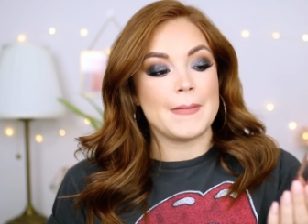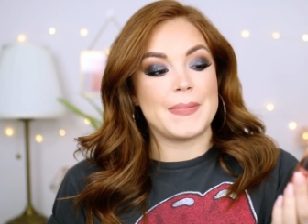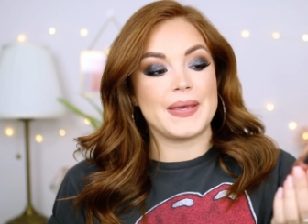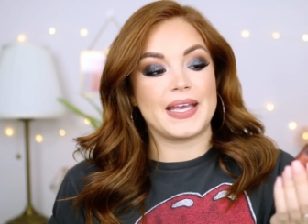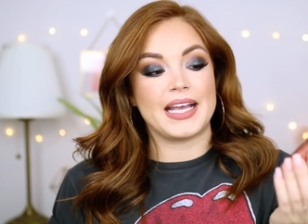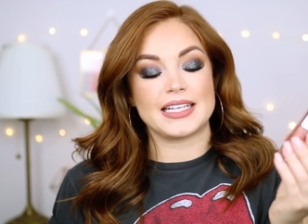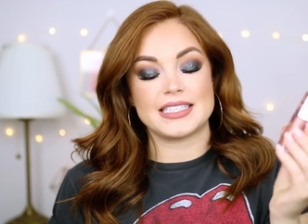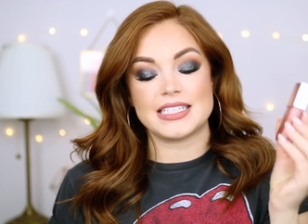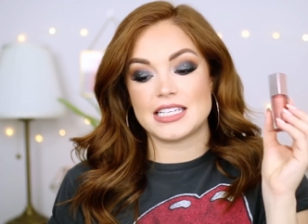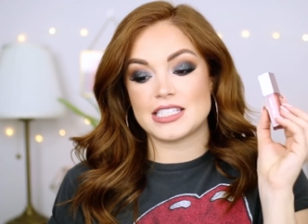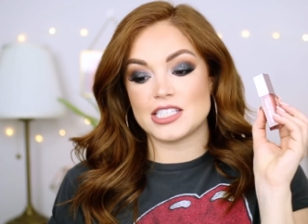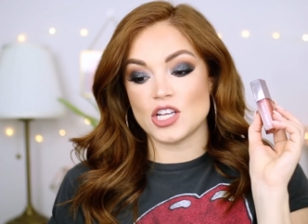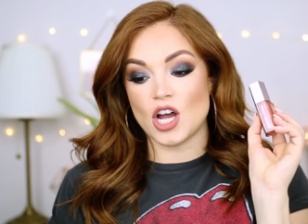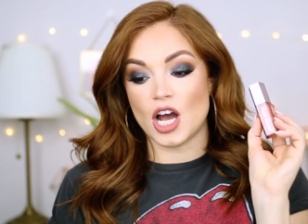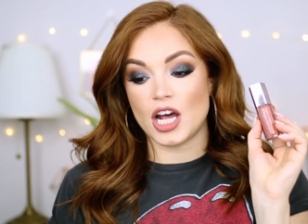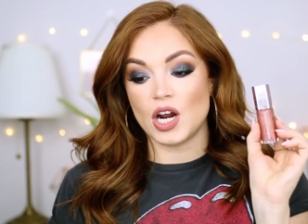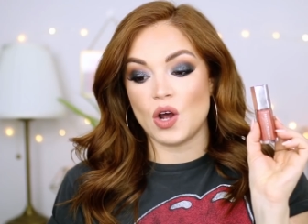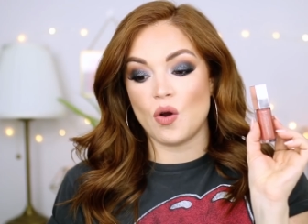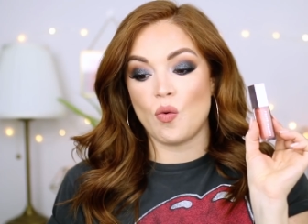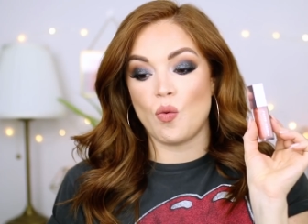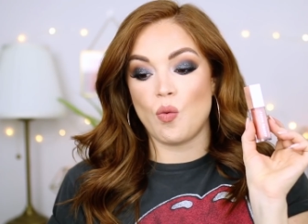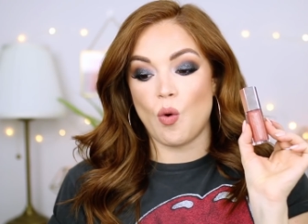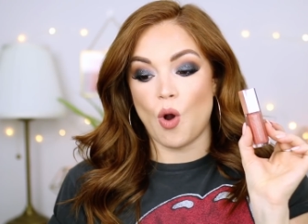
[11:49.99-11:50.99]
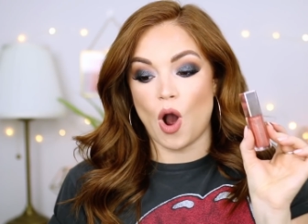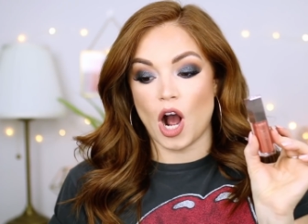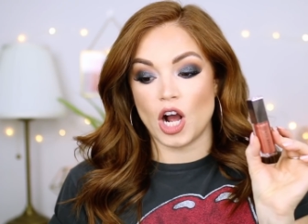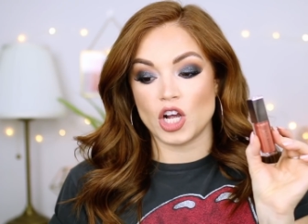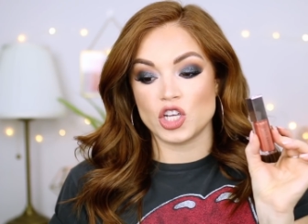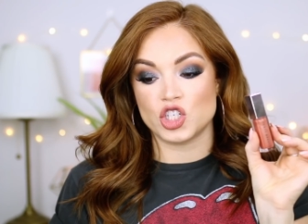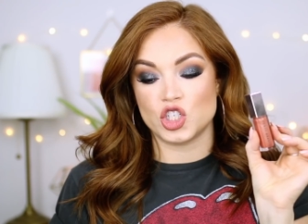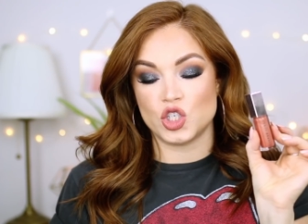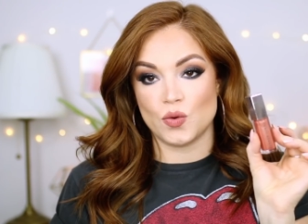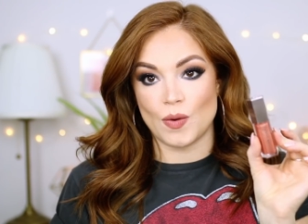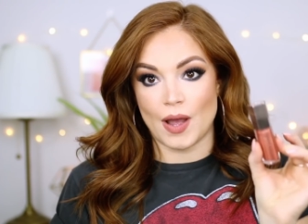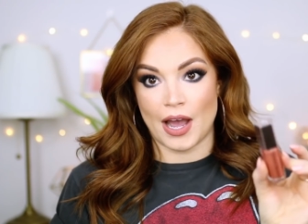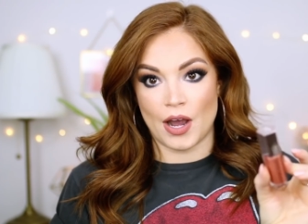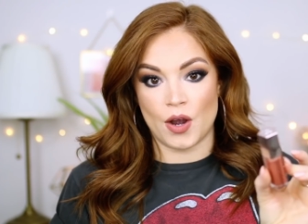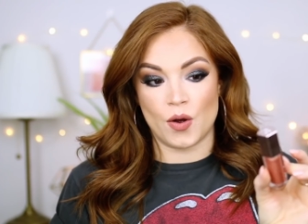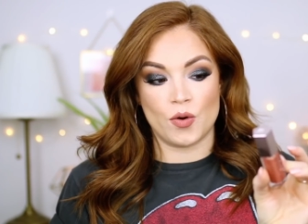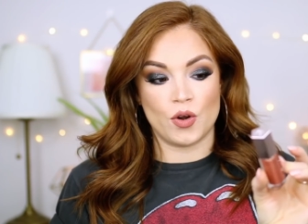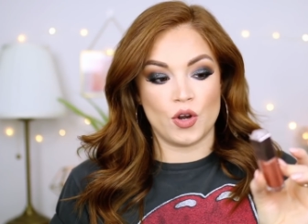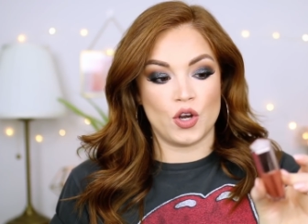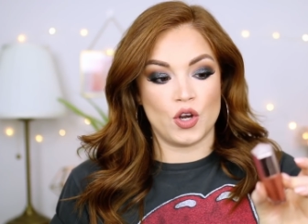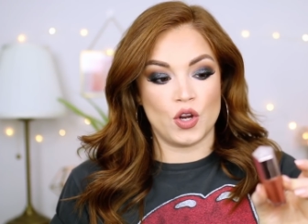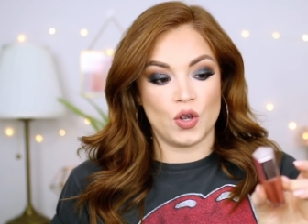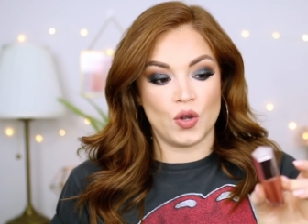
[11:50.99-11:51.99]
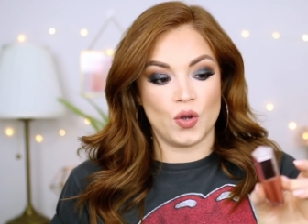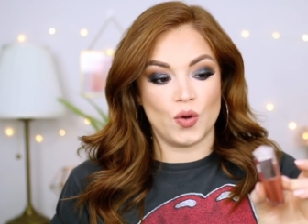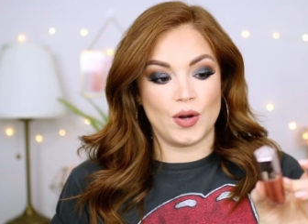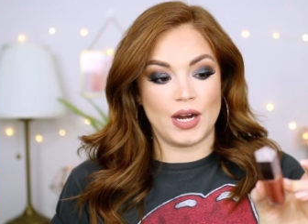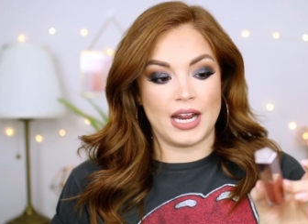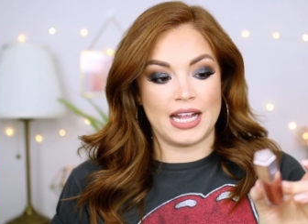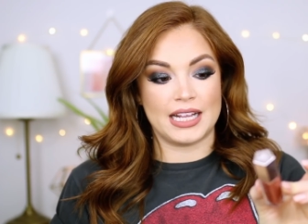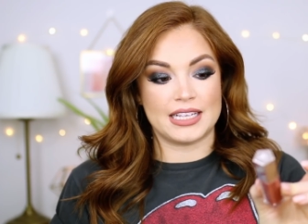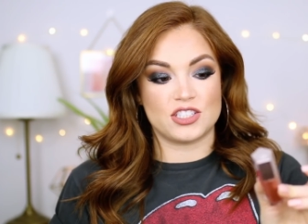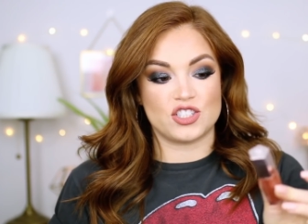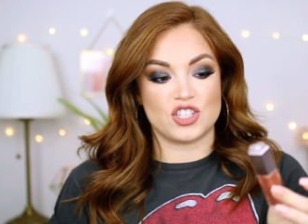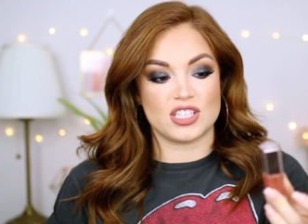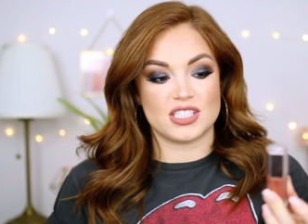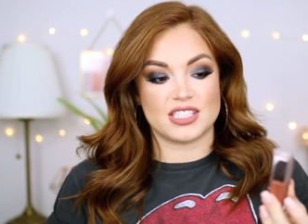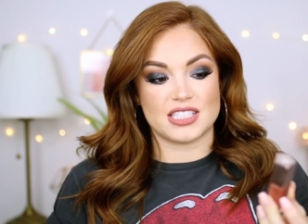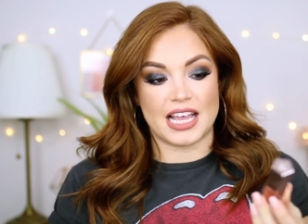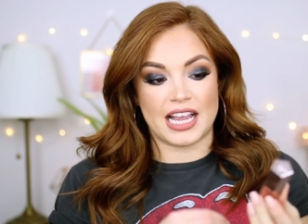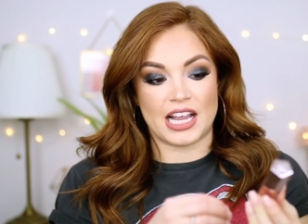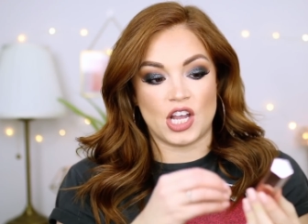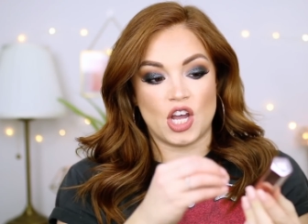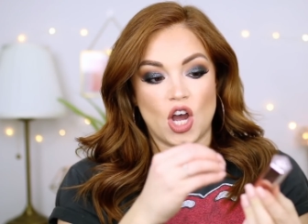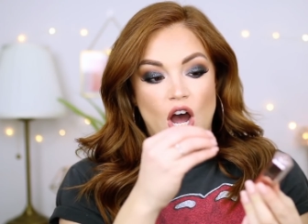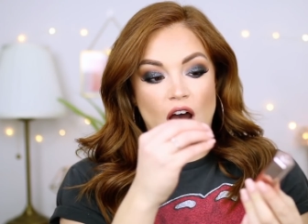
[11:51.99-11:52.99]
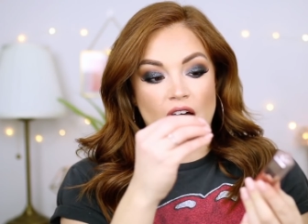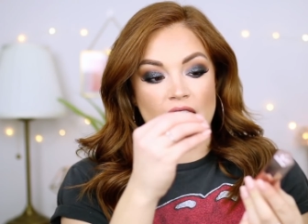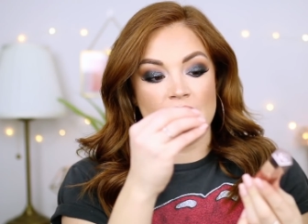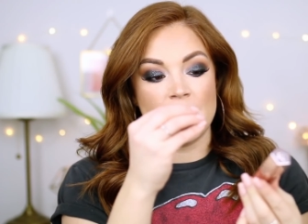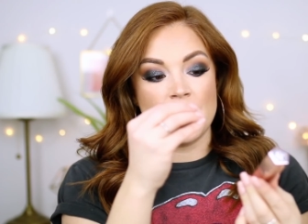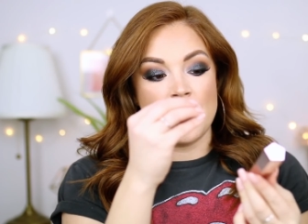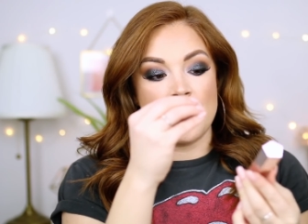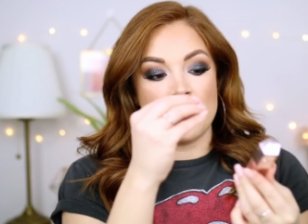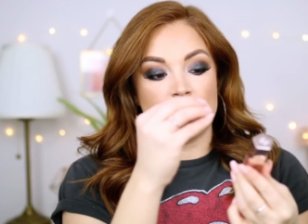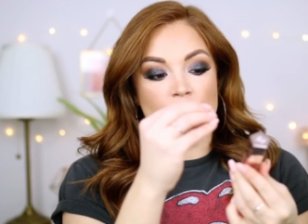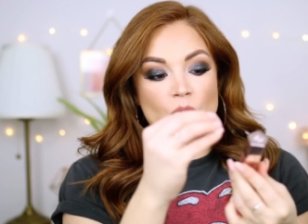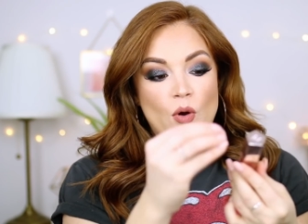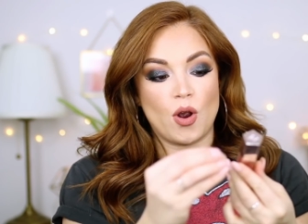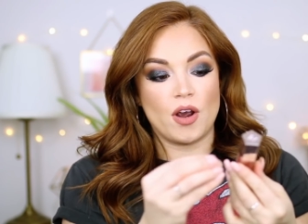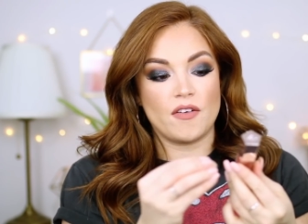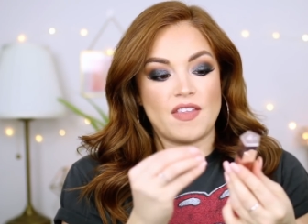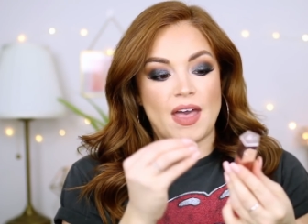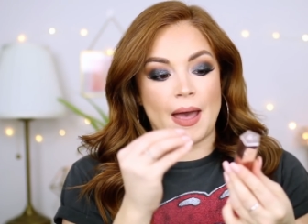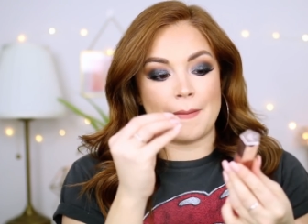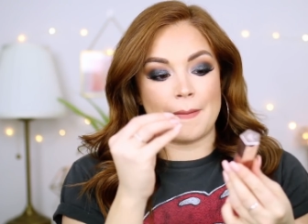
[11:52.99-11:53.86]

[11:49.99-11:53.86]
because it's not a wash you out nude it's just like got more of